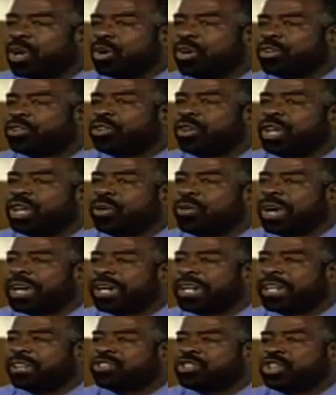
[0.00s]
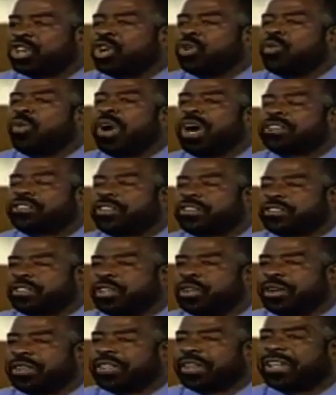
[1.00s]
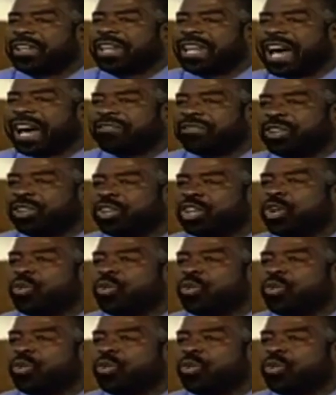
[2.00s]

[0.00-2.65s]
who are doing what it is you want to do at the level